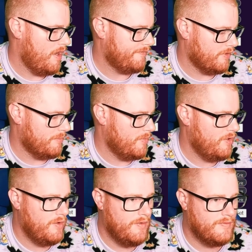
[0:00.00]
For the
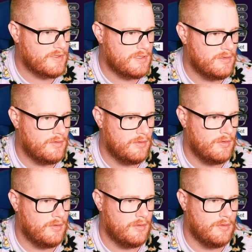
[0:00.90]
moves,
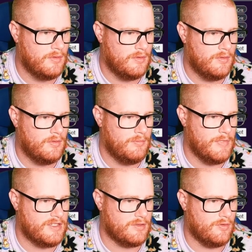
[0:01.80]

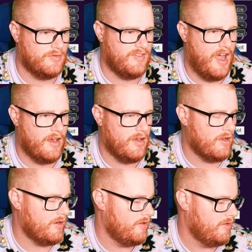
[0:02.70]
Mystical Fire.